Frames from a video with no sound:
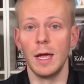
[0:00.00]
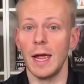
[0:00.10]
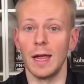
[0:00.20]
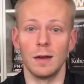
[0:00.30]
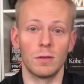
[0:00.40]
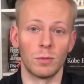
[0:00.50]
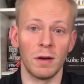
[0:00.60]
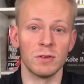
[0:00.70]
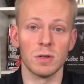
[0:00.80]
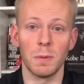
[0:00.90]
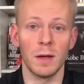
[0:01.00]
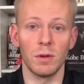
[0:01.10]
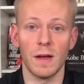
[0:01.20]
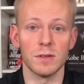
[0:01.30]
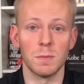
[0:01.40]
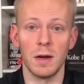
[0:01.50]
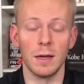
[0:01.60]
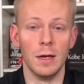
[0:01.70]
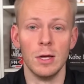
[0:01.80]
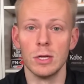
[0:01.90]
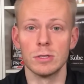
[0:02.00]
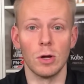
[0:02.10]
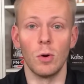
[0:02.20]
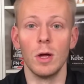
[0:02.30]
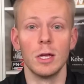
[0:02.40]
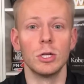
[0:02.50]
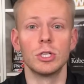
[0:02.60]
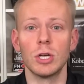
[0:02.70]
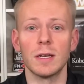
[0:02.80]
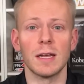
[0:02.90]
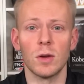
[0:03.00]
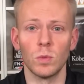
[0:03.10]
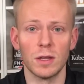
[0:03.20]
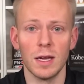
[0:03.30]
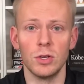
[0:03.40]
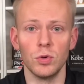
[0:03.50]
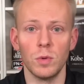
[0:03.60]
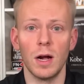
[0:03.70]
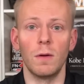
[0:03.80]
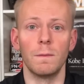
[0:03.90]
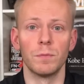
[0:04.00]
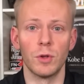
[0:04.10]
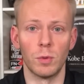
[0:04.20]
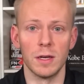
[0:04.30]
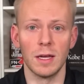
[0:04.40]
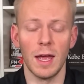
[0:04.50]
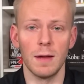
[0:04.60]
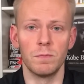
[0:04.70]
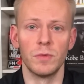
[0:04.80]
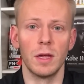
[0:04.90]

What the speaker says: And the Ravens are playing with house money. So shut down what they do well, the run game.